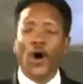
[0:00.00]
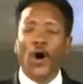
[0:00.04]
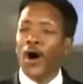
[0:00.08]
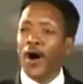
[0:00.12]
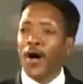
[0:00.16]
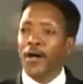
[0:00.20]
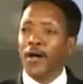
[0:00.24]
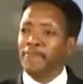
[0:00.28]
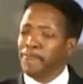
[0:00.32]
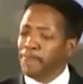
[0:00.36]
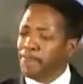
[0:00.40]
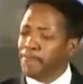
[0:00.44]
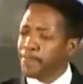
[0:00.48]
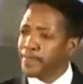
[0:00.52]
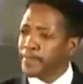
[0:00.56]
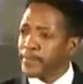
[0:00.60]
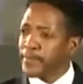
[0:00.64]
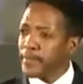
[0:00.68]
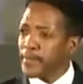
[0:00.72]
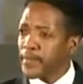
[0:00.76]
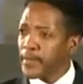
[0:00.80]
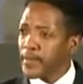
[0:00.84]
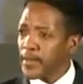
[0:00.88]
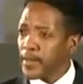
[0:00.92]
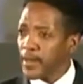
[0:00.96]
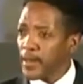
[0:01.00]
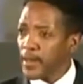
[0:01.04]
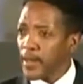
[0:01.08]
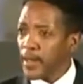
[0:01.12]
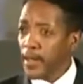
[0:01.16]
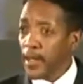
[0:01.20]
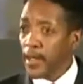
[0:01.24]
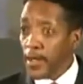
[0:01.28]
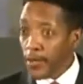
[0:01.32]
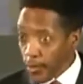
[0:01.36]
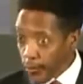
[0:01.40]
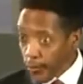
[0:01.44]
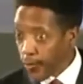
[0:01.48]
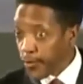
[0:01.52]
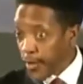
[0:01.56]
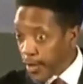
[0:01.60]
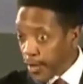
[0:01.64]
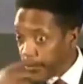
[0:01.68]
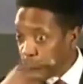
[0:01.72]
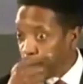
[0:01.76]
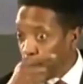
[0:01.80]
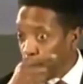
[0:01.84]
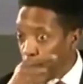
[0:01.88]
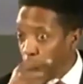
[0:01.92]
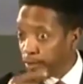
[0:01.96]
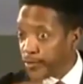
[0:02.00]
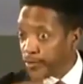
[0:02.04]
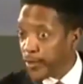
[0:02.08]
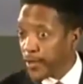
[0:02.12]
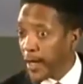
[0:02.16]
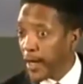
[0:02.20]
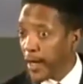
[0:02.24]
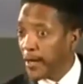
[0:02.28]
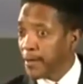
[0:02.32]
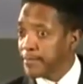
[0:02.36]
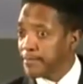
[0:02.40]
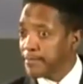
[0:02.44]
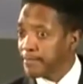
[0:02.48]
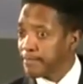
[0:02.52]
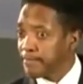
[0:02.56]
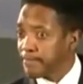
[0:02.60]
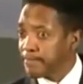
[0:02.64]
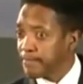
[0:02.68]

on. This was just two weeks ago.